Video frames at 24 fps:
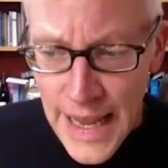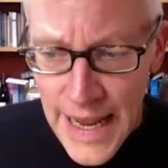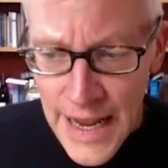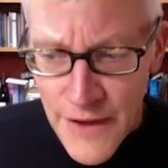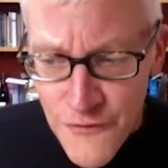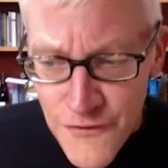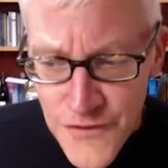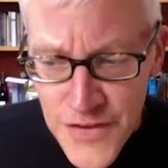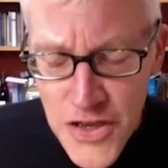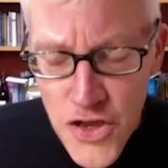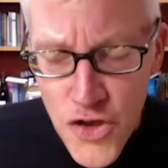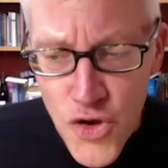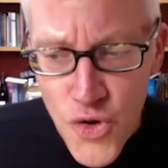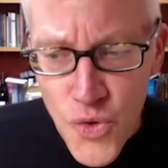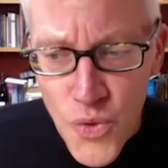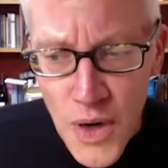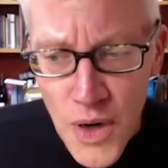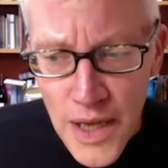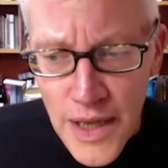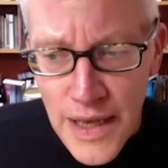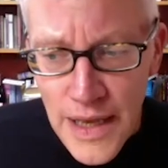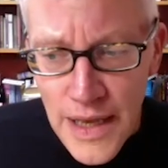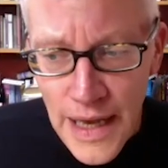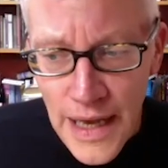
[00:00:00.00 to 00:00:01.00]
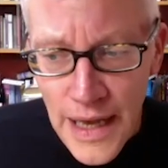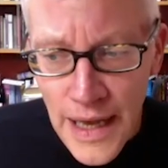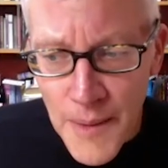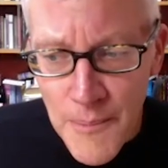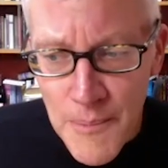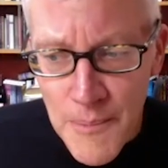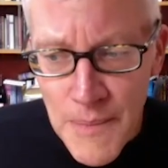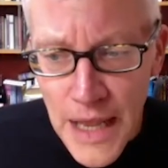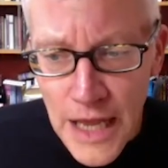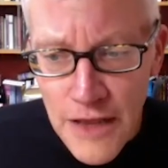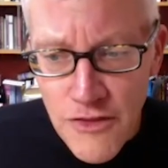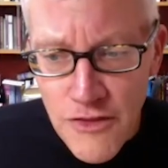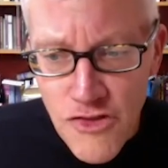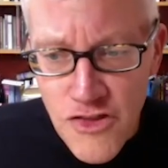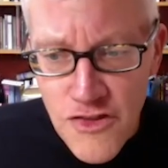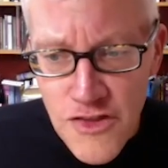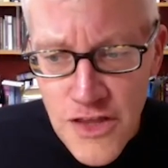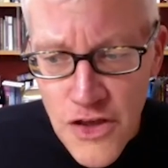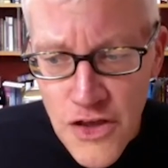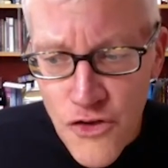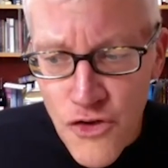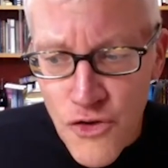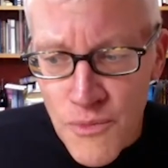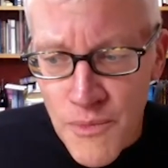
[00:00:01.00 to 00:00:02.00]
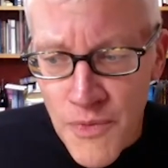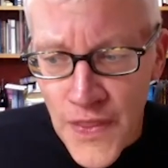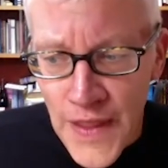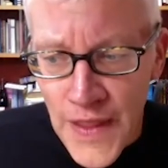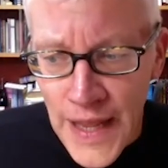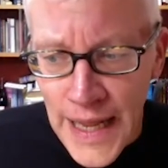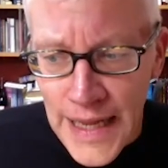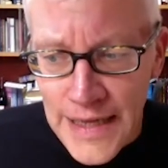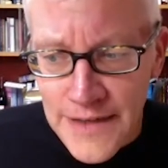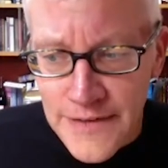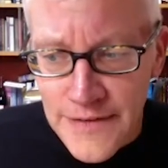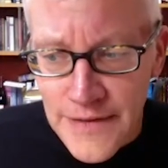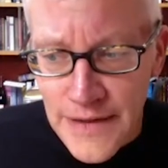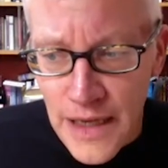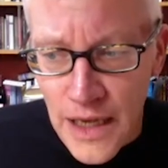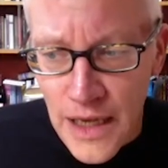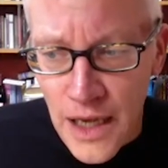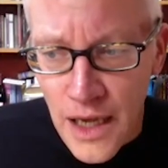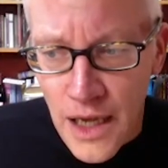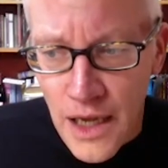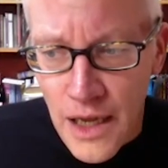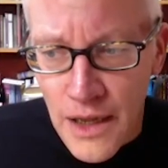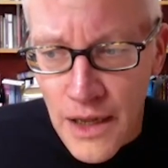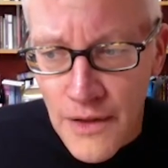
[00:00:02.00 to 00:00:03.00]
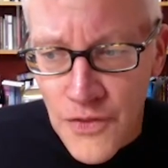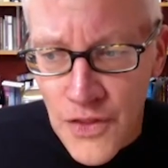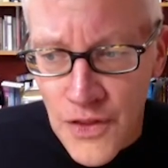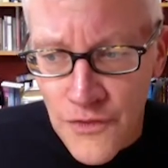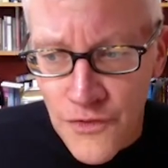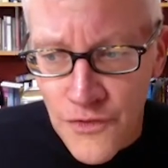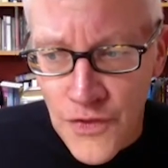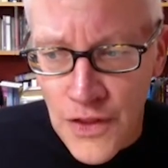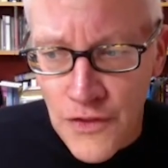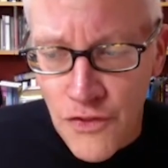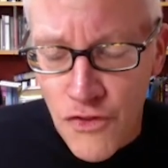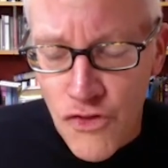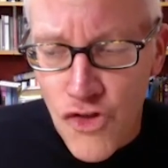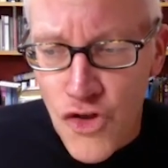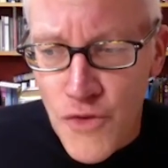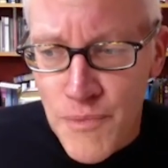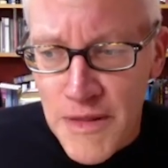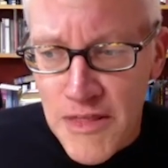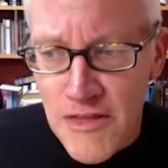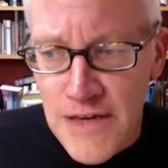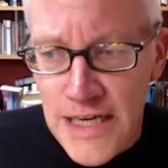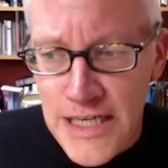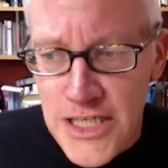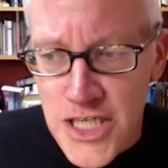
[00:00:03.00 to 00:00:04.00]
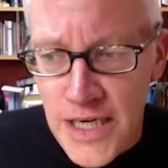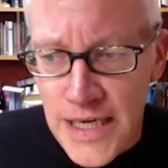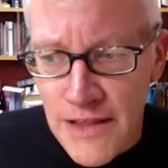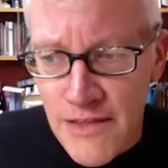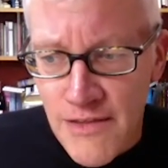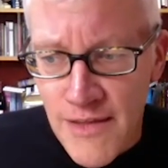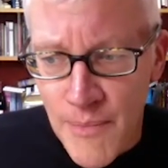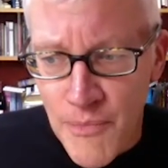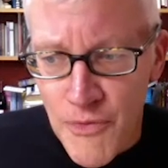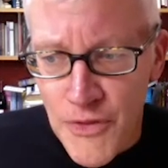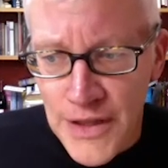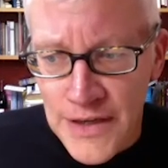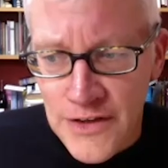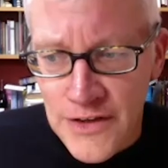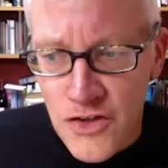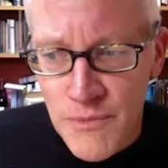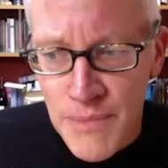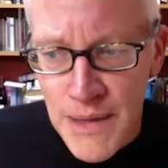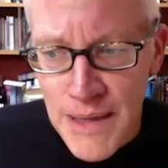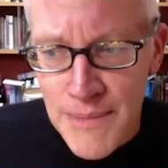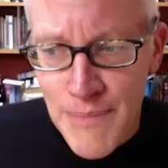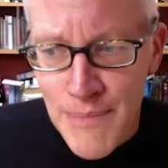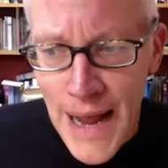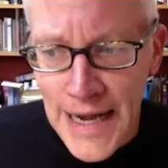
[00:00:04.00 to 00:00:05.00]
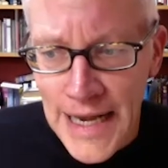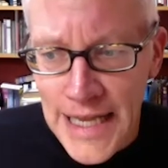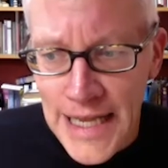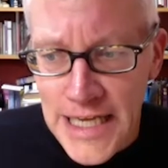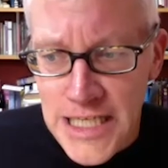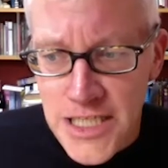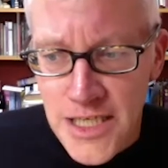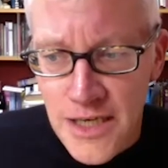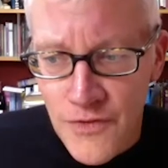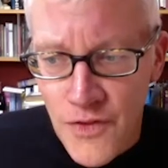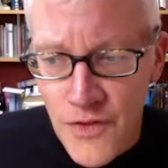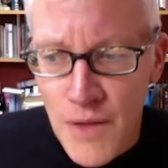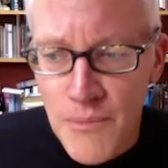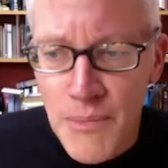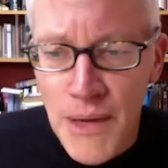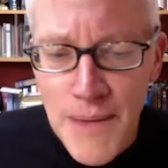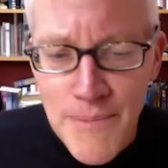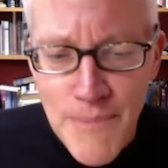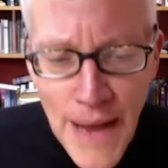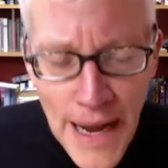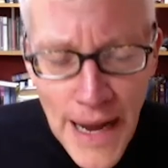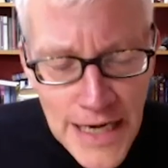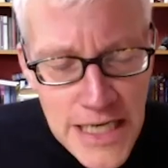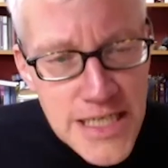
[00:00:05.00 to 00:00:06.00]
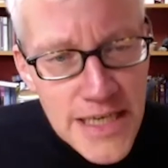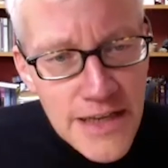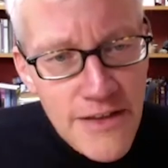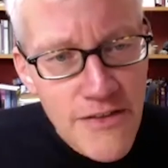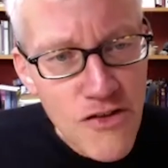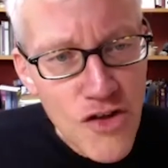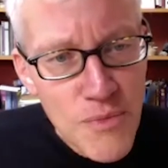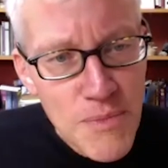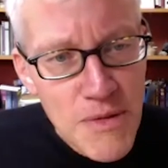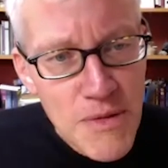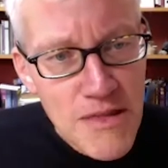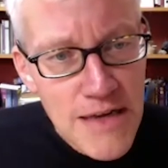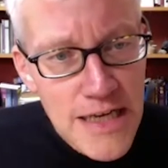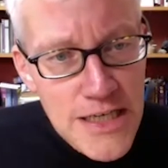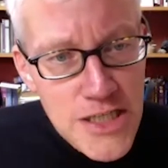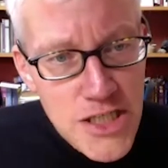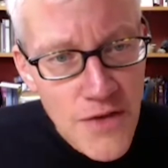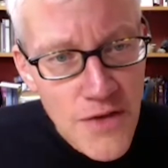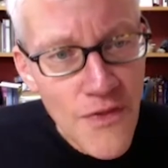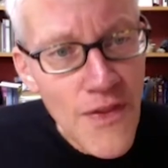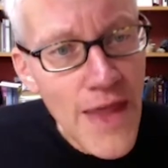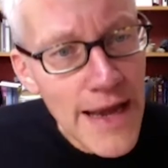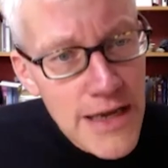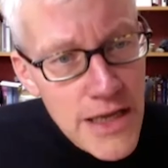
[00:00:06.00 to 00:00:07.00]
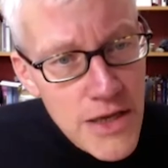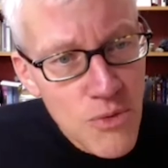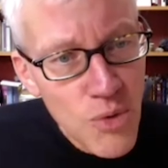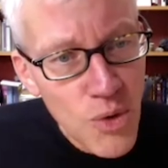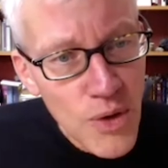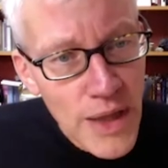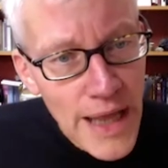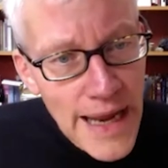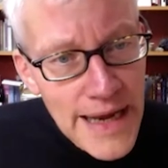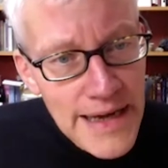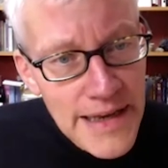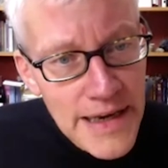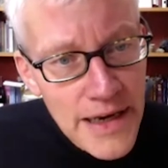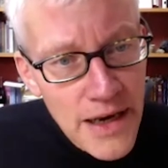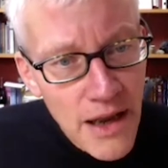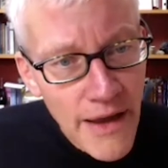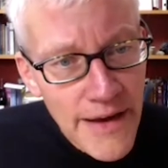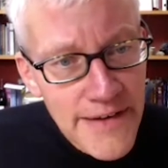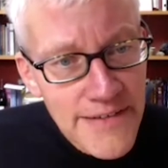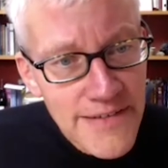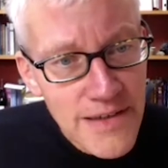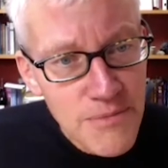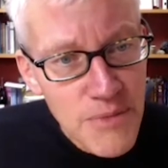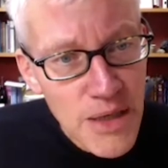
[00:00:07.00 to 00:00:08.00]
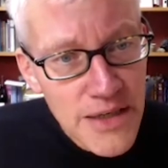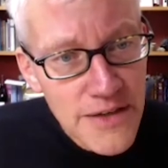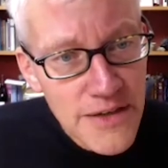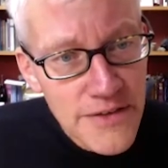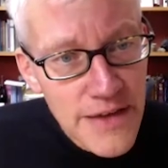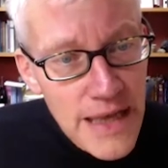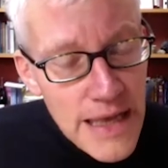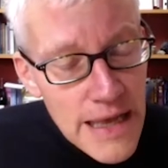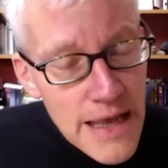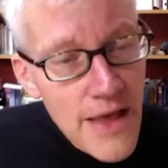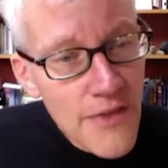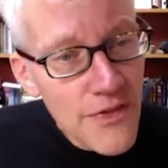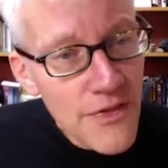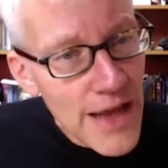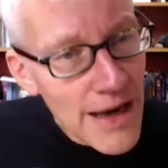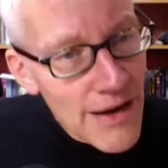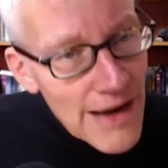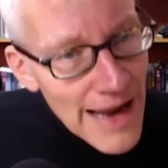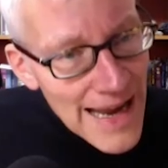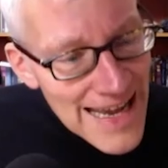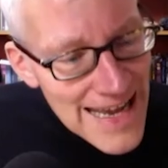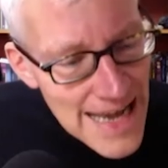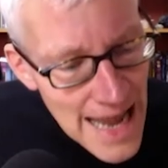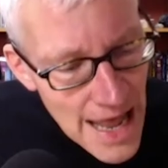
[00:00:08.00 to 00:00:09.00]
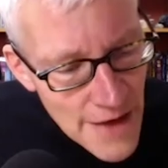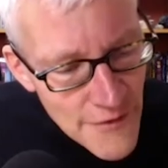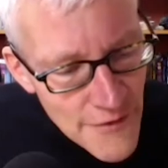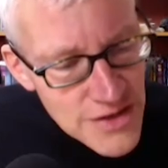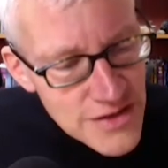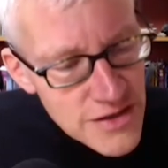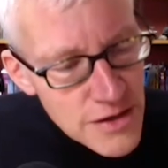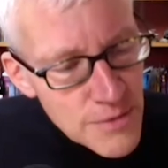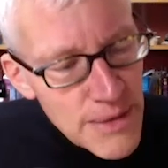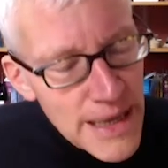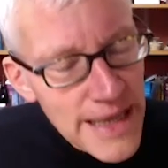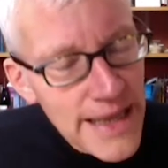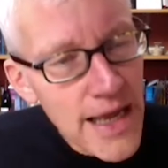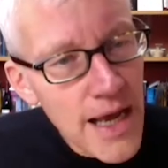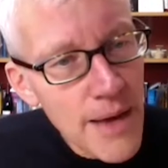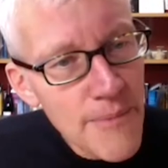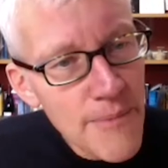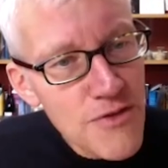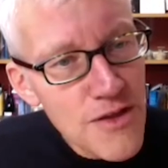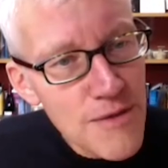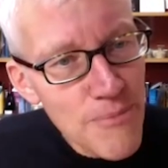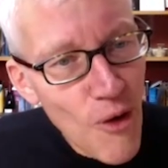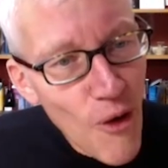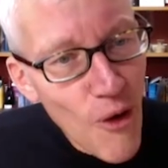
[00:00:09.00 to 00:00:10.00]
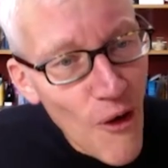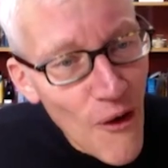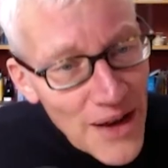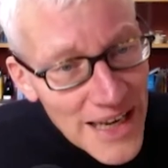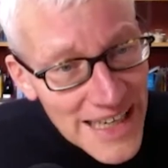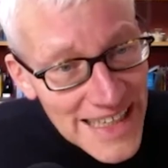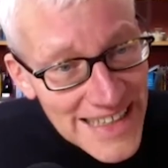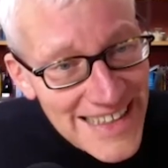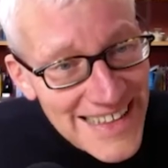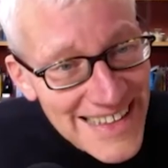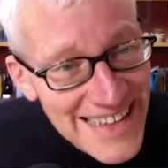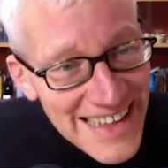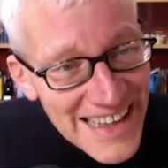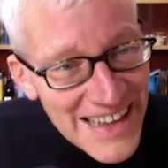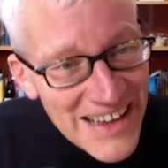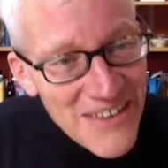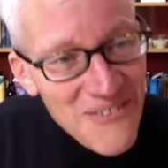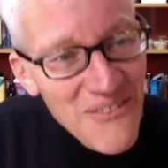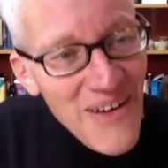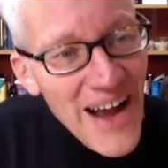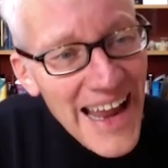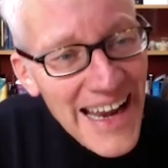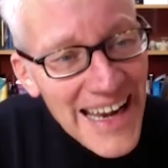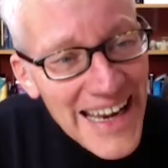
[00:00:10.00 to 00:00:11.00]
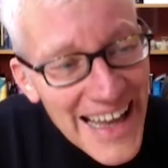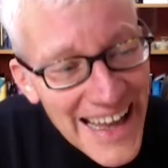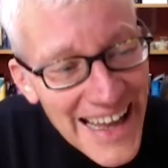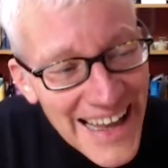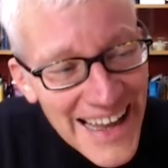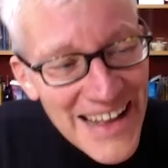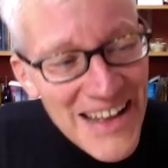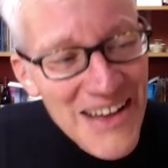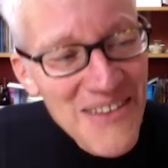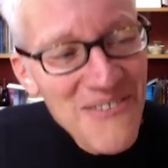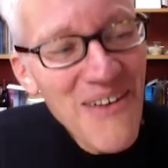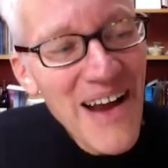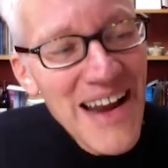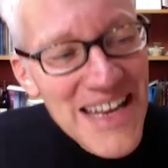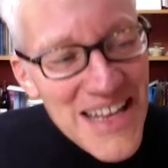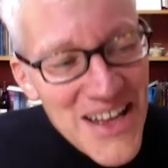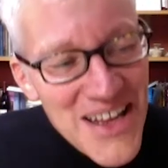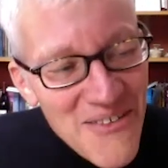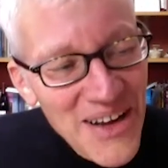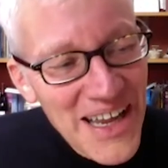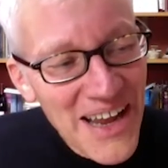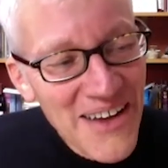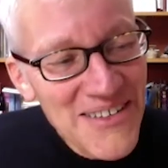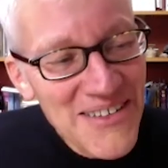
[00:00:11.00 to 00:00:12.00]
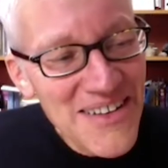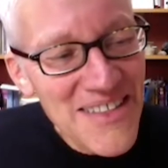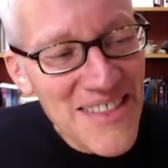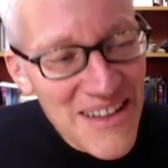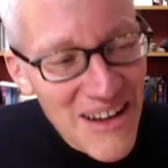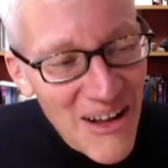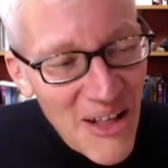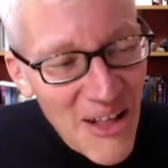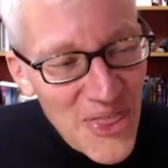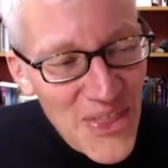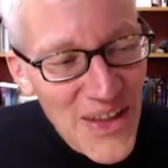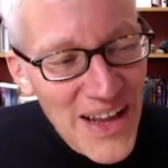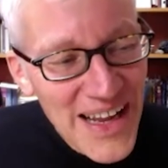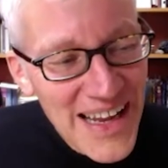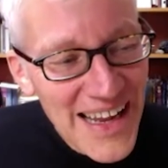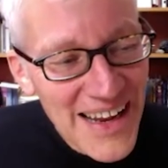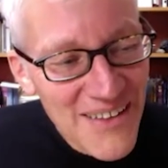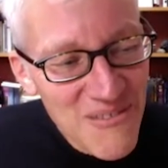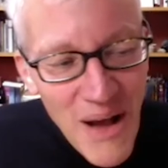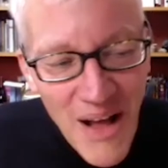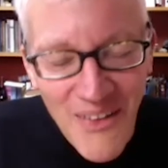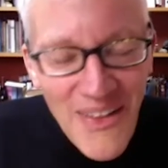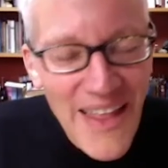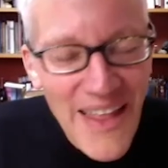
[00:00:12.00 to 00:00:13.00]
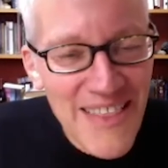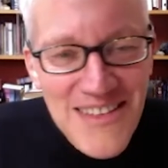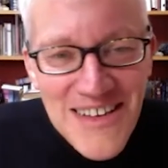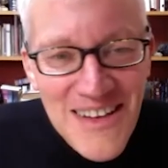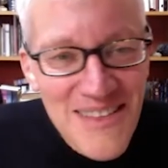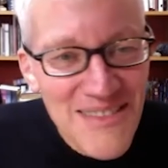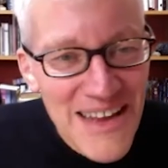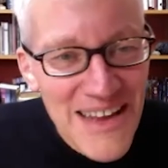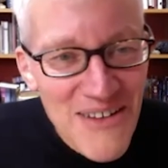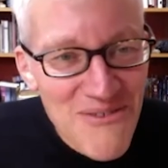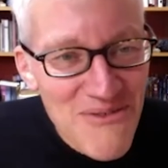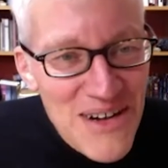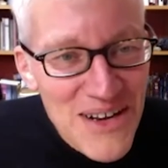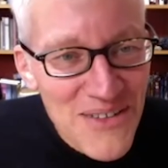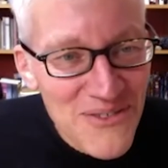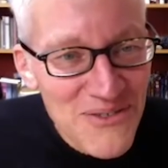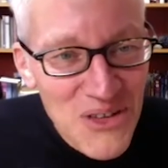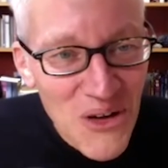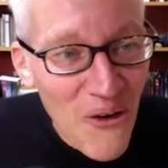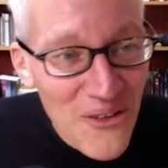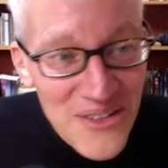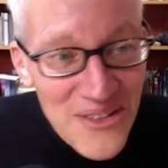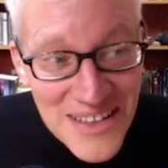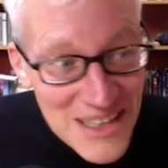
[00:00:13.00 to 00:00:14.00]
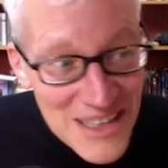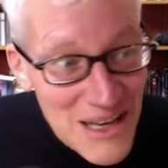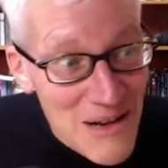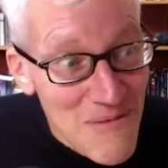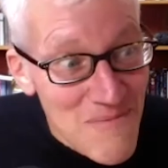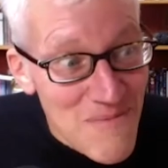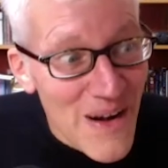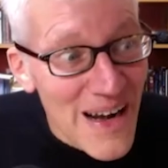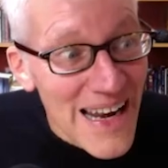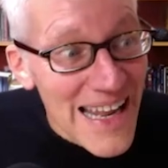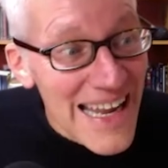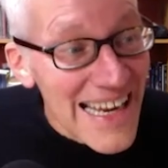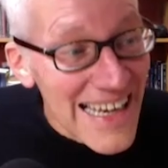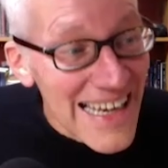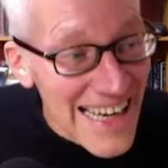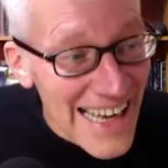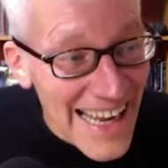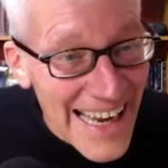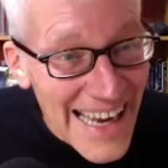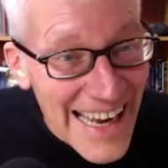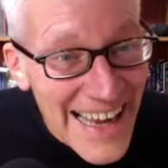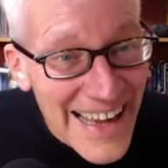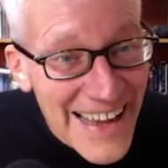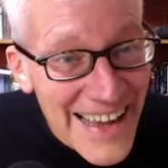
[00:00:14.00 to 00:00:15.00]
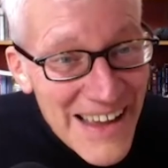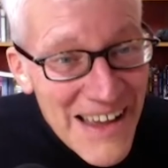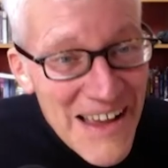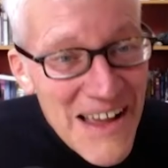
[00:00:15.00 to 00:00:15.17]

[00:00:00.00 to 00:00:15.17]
if you assume that superstition is something to be banished and that by banishing superstition, then you will gain enlightenment, there inevitably comes a point when you are going to start thinking, well, let's just get rid of God completely.